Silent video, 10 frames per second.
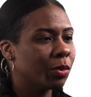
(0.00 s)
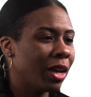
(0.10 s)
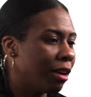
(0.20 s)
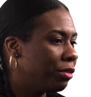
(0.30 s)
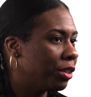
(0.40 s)
we
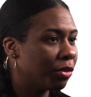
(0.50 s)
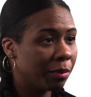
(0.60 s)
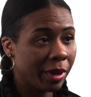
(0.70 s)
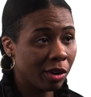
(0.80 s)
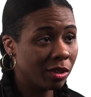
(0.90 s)
have
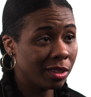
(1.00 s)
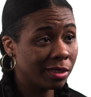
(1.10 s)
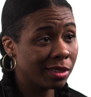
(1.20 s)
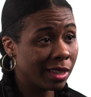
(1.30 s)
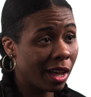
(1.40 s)
different
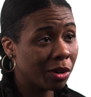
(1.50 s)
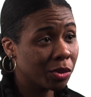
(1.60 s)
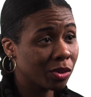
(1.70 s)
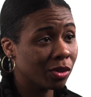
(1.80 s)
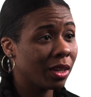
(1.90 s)
parenting
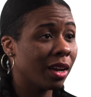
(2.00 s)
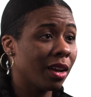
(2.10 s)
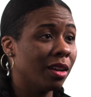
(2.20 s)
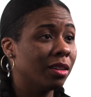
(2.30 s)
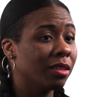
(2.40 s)
styles. So that
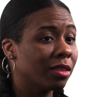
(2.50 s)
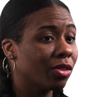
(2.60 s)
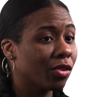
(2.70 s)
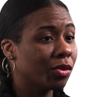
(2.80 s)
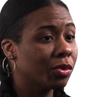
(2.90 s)
kind of
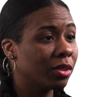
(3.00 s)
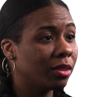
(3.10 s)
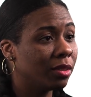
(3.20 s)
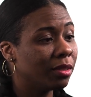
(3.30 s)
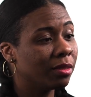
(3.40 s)
throws
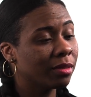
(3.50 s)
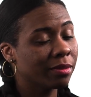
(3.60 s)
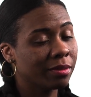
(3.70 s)
in